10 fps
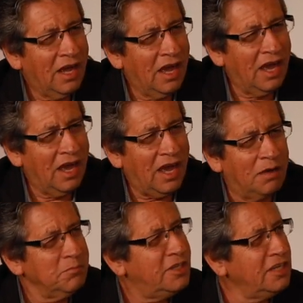
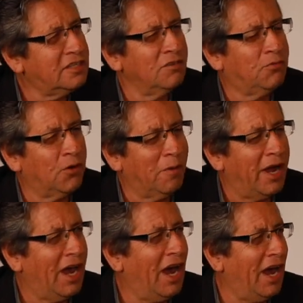I'm decent for
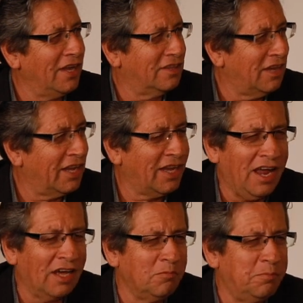my height. I
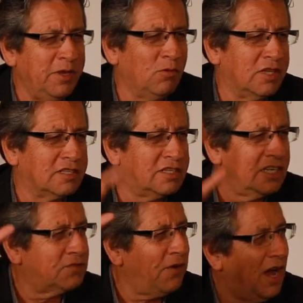cannot compete with the
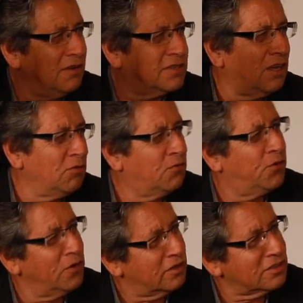6'5",
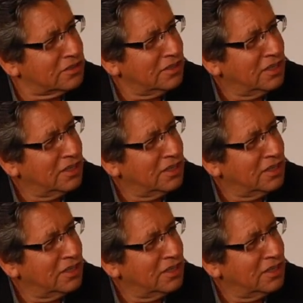7-footers,